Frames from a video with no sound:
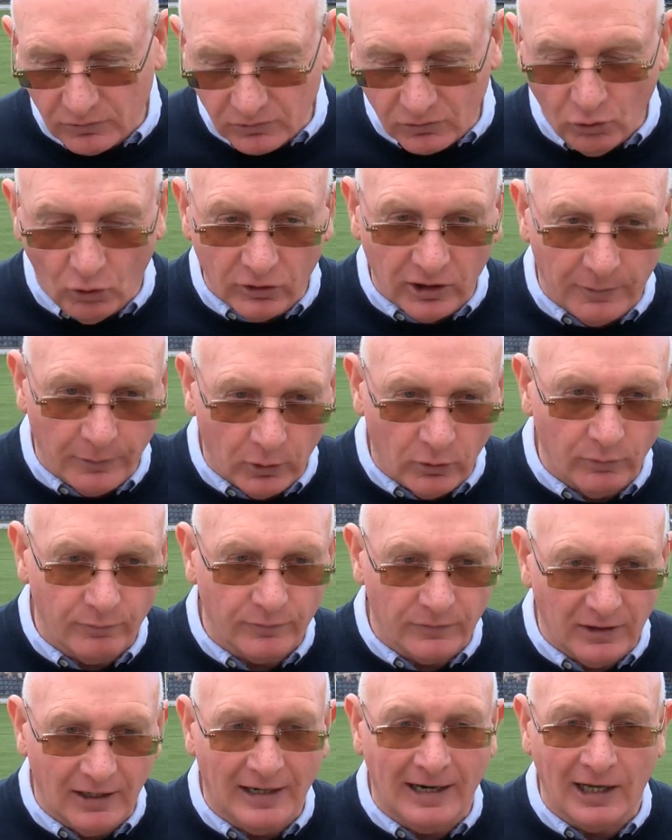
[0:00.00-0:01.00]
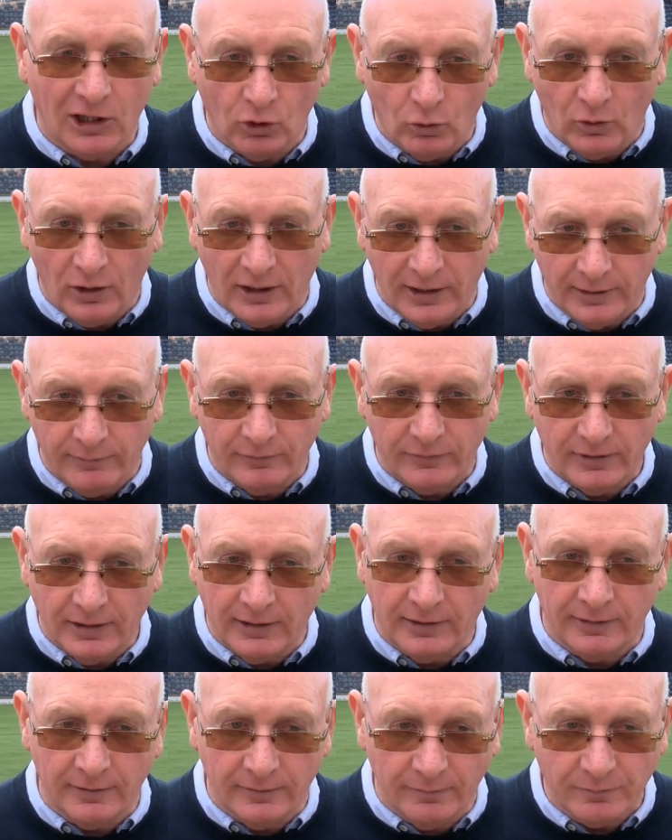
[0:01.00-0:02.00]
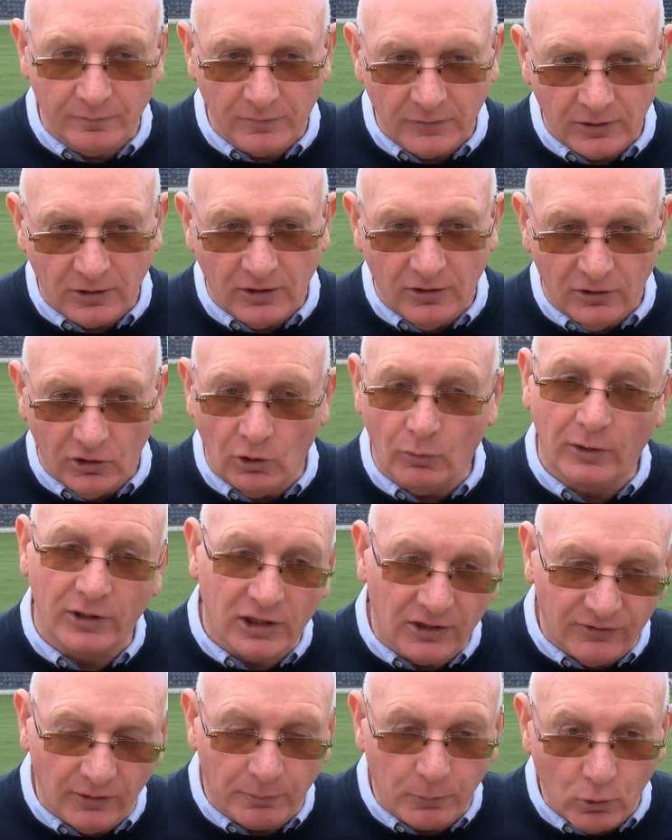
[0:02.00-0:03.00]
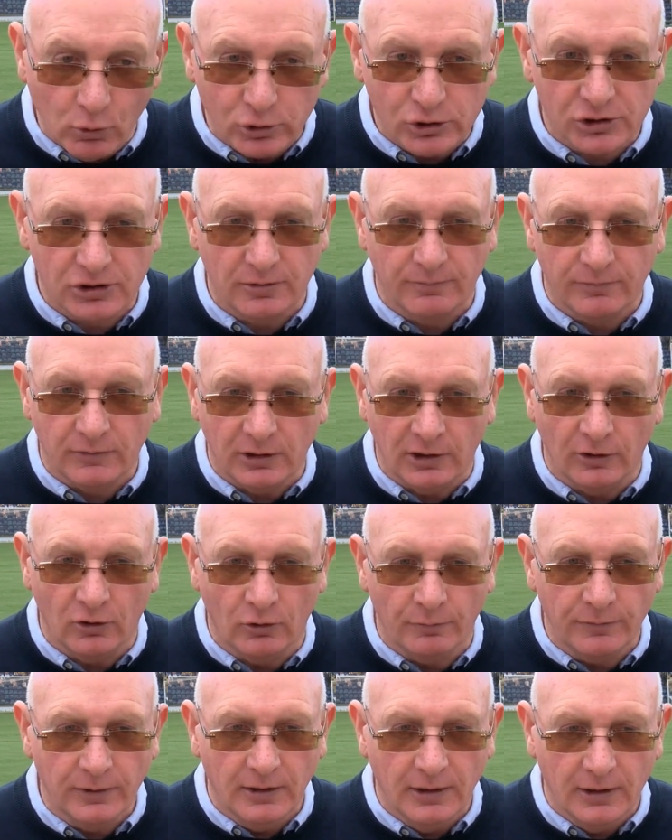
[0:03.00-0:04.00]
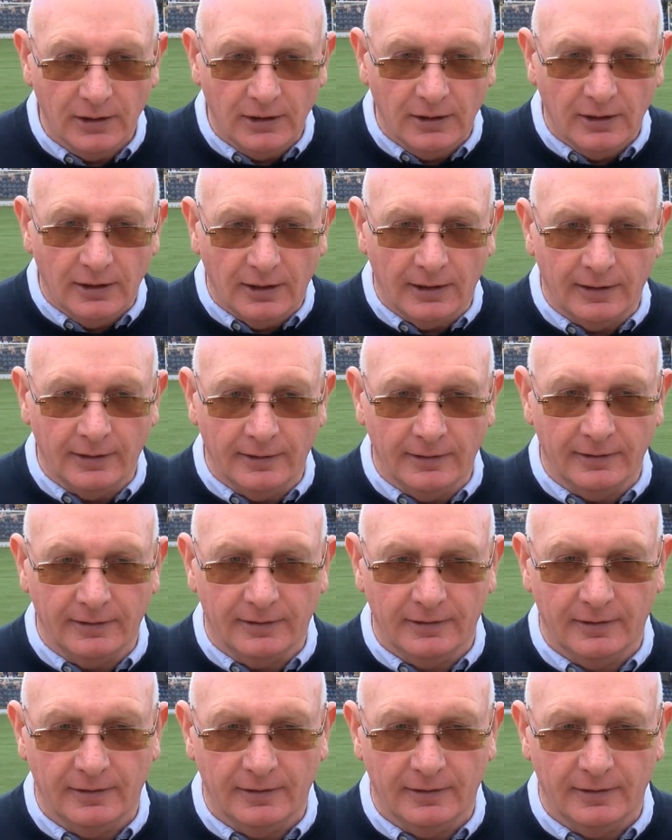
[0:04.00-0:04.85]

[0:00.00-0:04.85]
talking about Alloa and, and the width of a post, you know, and